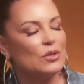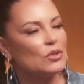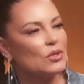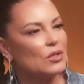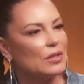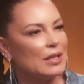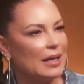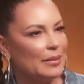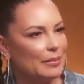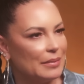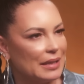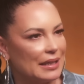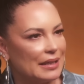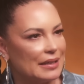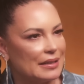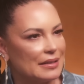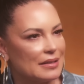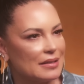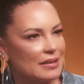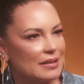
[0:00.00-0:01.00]
So that
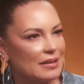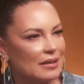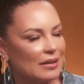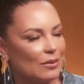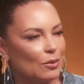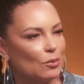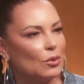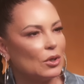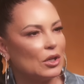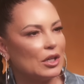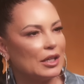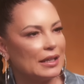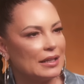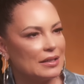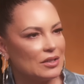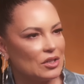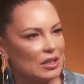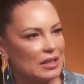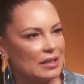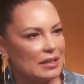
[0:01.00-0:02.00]
means work
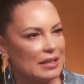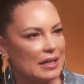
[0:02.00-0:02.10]
gets shut